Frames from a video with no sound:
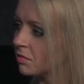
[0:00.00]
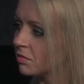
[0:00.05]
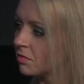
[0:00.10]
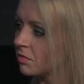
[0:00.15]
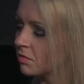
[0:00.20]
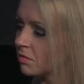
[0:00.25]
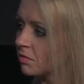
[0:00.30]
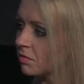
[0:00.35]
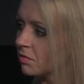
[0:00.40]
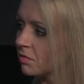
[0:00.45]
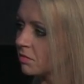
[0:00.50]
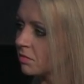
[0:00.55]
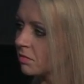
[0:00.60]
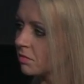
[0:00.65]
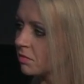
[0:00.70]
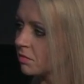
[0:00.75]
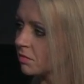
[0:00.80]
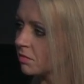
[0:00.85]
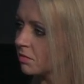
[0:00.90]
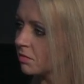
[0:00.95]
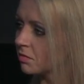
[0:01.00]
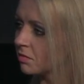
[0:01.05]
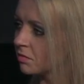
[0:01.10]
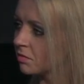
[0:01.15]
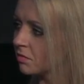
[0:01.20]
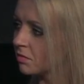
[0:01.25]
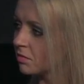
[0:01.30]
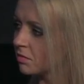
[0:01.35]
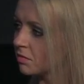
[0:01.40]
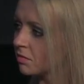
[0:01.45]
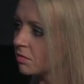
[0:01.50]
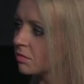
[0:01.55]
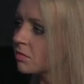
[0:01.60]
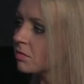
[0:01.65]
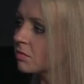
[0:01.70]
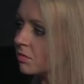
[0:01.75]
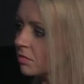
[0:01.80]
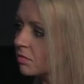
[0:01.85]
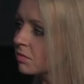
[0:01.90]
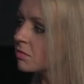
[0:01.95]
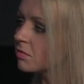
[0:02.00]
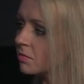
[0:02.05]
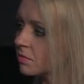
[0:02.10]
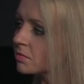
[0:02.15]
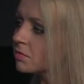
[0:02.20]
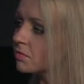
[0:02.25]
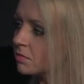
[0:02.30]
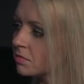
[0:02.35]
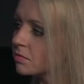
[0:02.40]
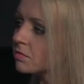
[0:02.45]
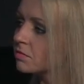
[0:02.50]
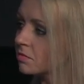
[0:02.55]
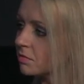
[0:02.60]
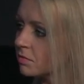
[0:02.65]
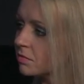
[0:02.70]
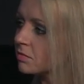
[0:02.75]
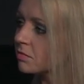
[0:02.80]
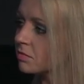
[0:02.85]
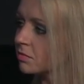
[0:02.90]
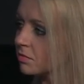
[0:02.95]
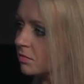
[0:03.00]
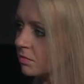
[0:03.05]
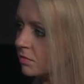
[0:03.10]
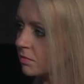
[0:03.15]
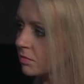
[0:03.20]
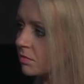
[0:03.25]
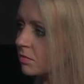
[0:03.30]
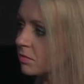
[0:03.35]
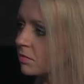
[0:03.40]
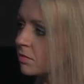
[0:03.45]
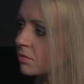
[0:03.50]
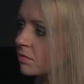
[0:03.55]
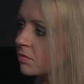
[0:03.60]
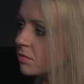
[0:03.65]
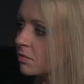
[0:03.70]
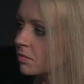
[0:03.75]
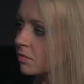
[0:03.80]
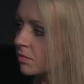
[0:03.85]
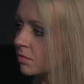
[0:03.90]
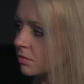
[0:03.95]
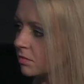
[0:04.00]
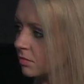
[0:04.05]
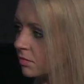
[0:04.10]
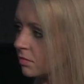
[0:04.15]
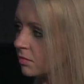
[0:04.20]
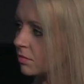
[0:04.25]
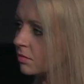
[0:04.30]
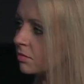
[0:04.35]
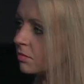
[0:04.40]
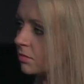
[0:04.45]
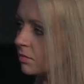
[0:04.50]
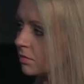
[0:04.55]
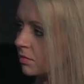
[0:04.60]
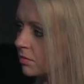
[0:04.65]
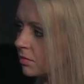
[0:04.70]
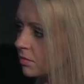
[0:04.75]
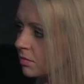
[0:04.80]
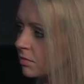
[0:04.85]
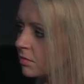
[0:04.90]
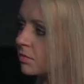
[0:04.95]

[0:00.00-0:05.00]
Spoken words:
The person shown says nothing.